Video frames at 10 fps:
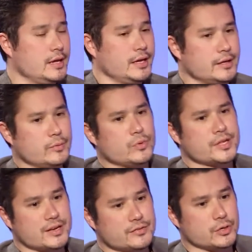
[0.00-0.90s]
And one
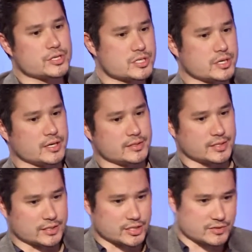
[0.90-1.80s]
thing I've noticed, uh,
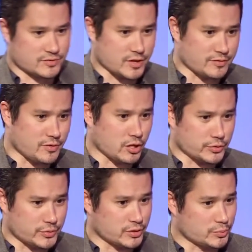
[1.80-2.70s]
Doug, just kind of
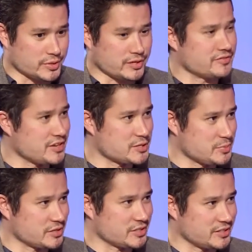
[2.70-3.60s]
following you a little bit on
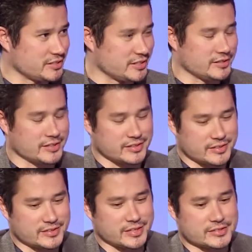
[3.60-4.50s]
Facebook and, and, and
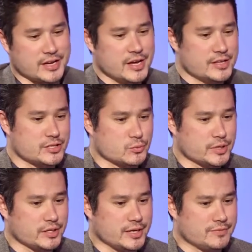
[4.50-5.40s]
things, there's a
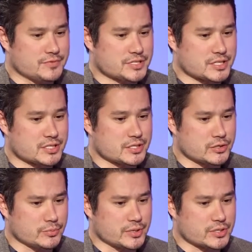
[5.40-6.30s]
real emphasis in
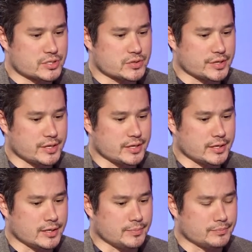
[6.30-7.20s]
your ministry
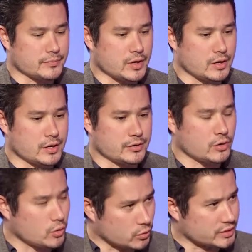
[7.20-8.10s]
um, on
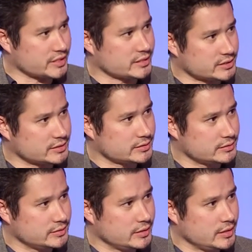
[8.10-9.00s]
holiness.
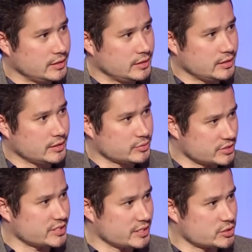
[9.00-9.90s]
Uh, would you
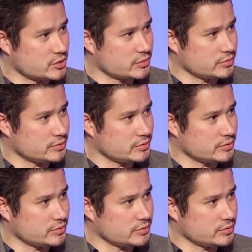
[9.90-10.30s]
say that's true?